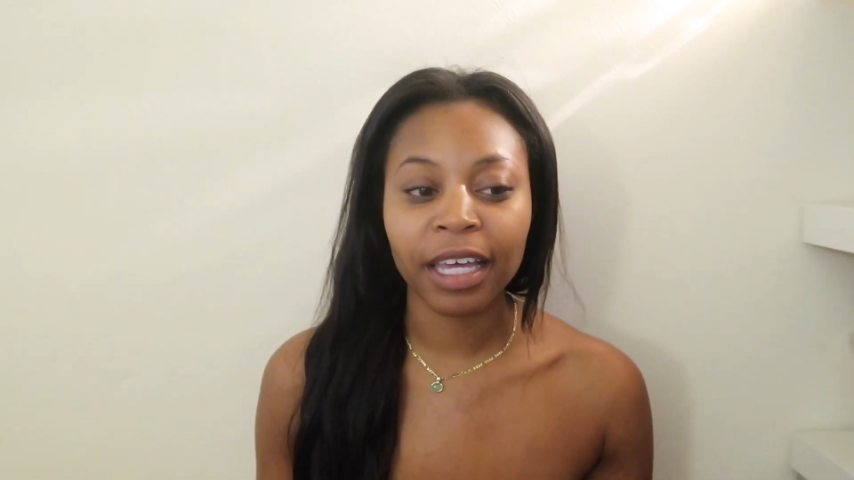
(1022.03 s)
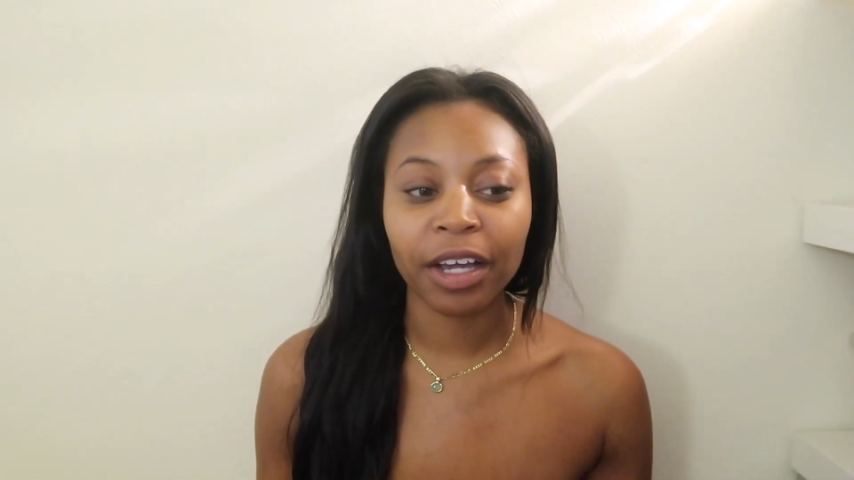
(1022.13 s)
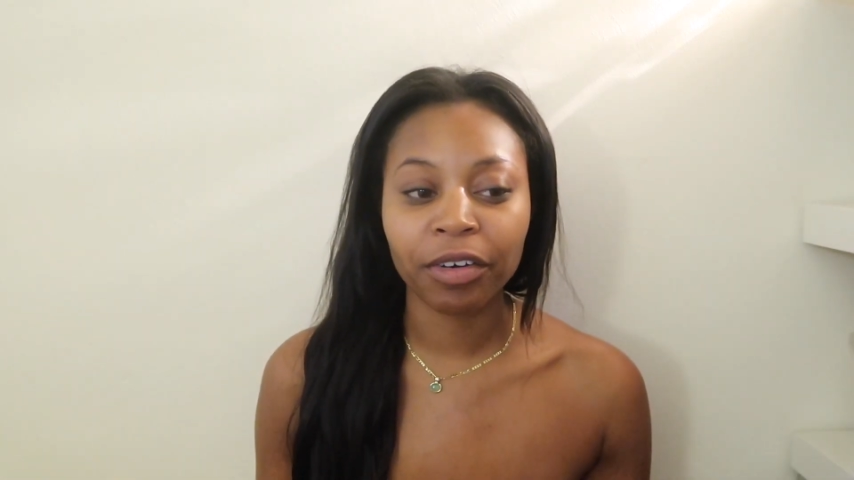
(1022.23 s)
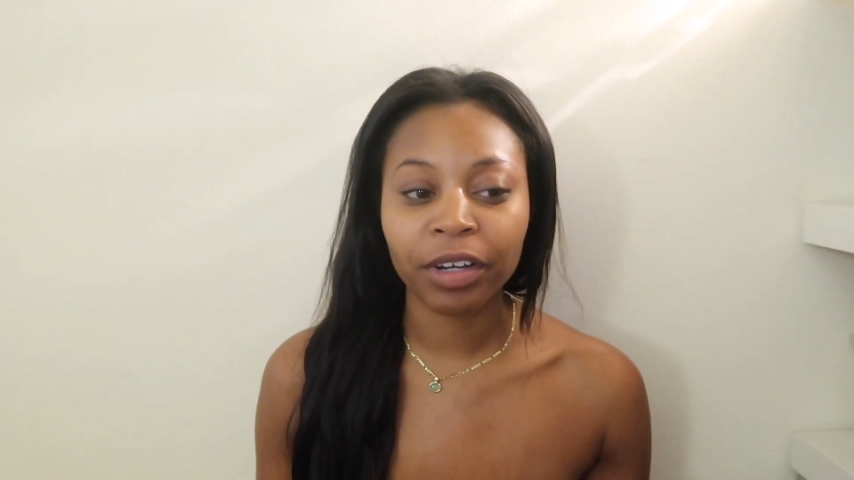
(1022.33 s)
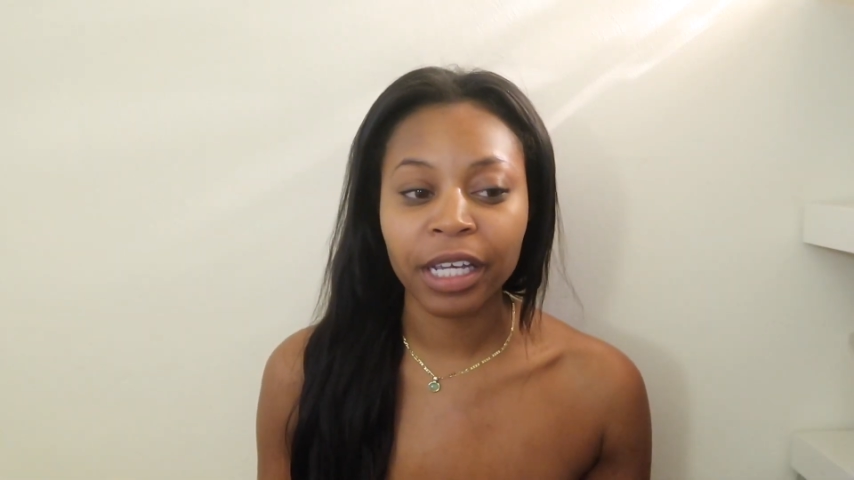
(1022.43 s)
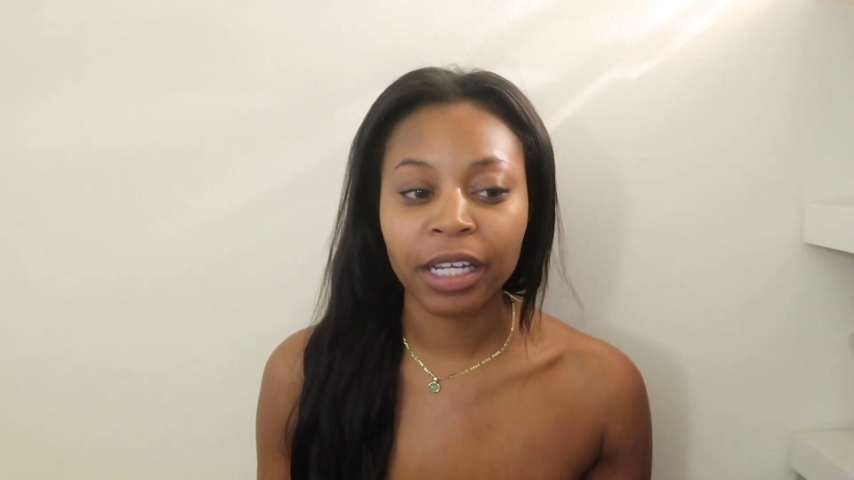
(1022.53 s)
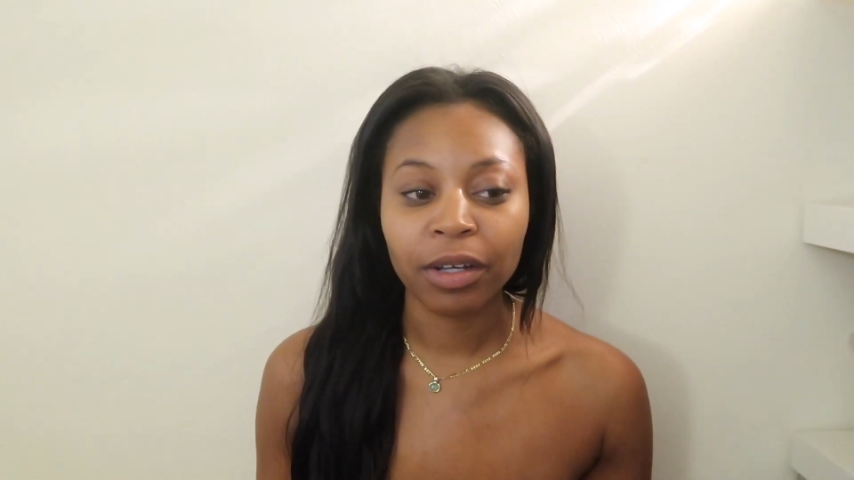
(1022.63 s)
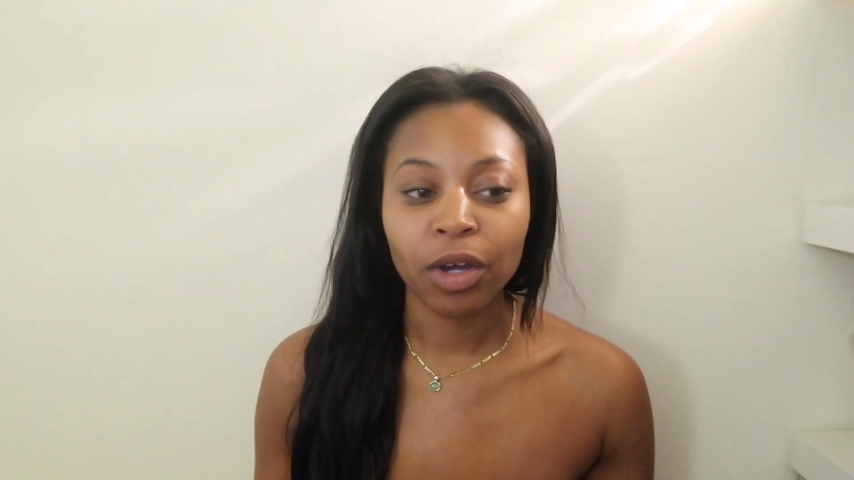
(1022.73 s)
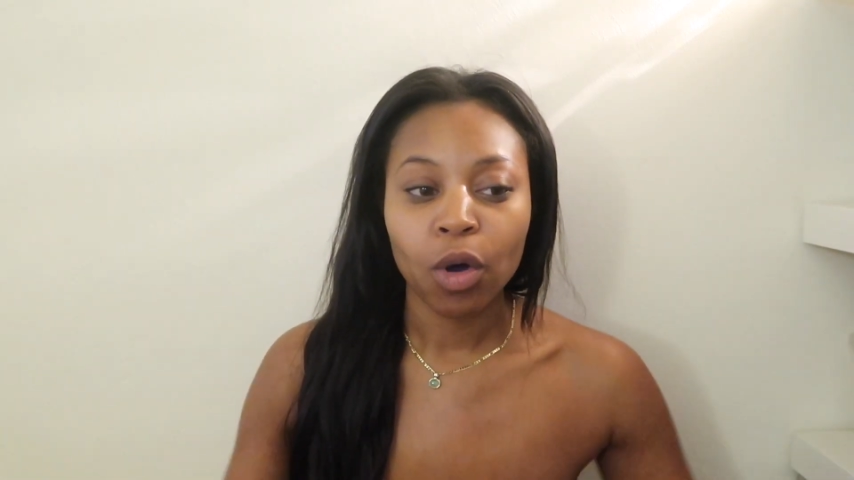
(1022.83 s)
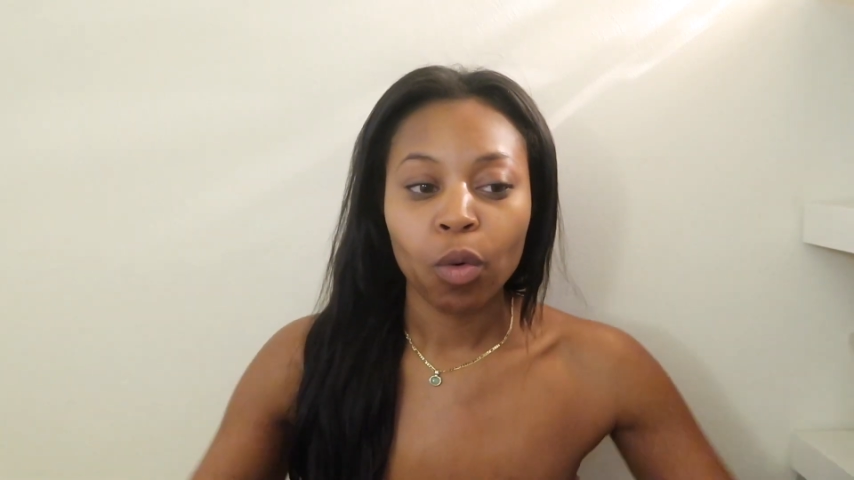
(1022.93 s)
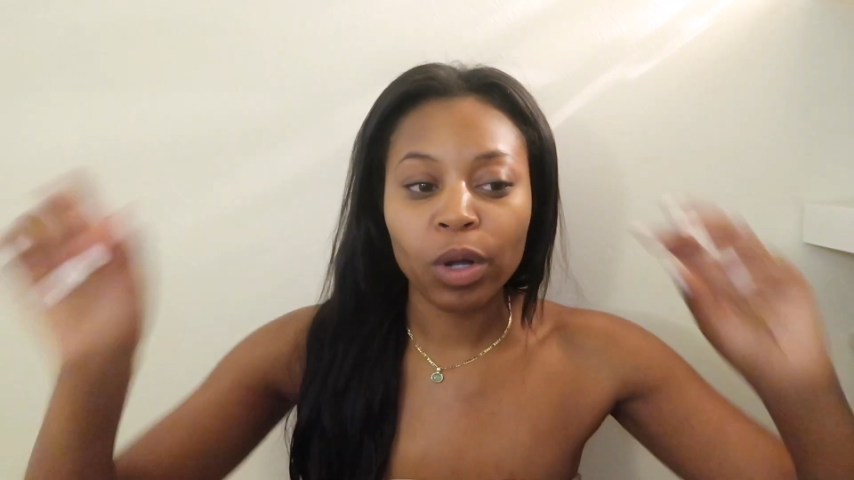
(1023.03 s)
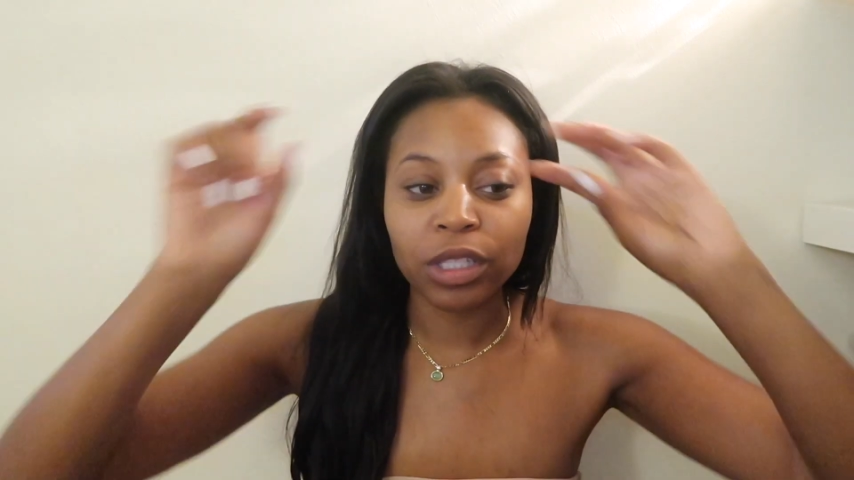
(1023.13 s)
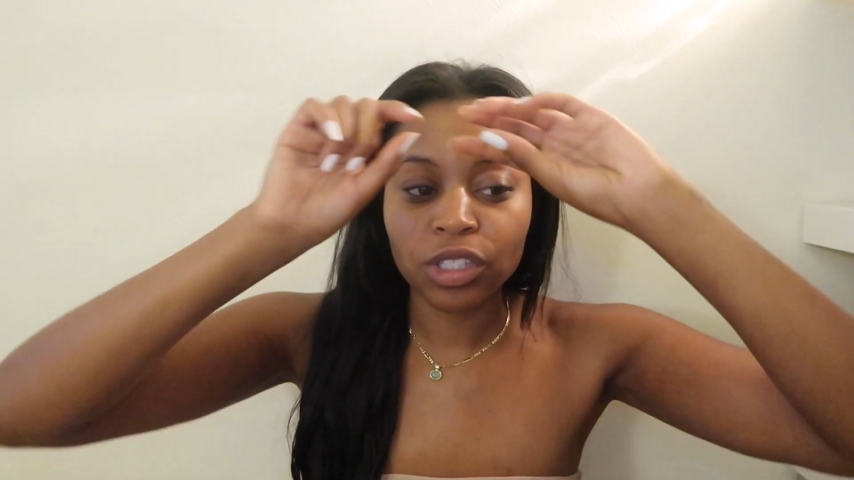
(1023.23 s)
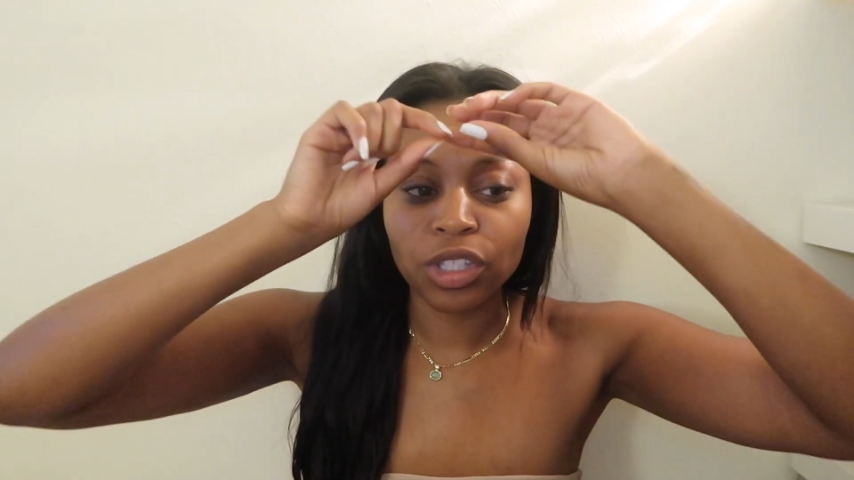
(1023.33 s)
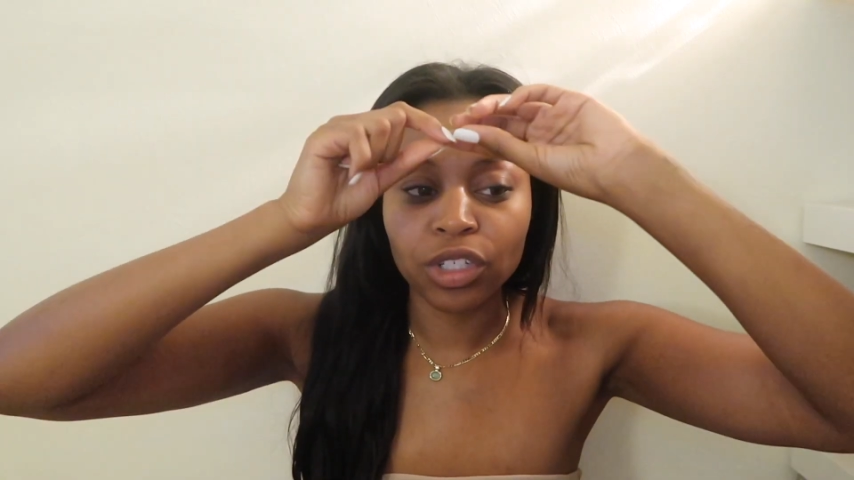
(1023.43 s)
that grid.
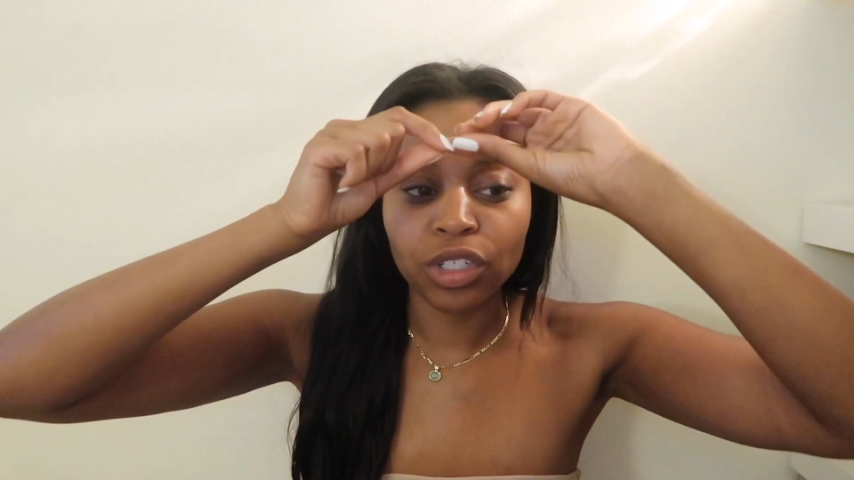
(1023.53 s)
Once the